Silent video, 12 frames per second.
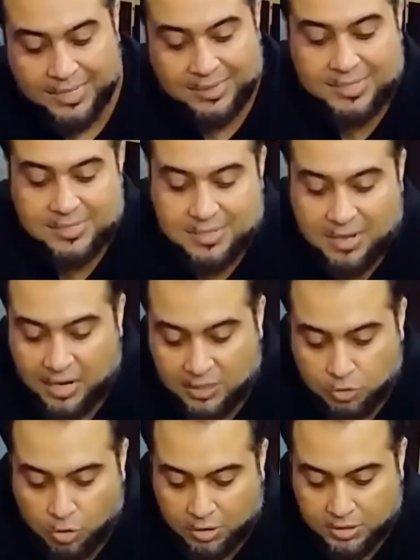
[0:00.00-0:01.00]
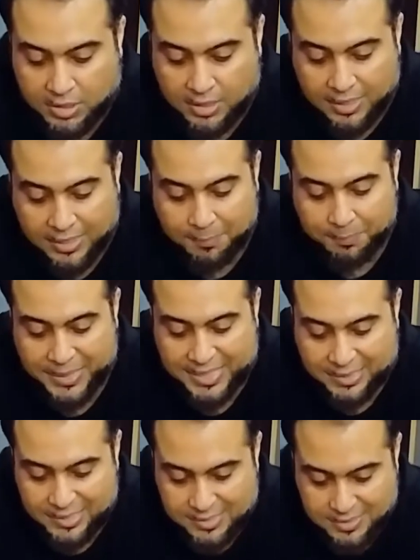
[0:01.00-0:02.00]
this card got
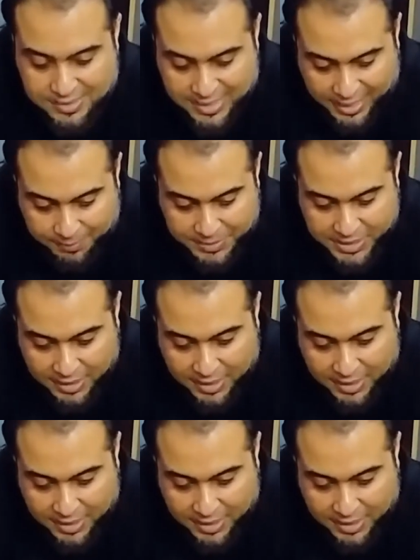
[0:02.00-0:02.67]
completely skipped,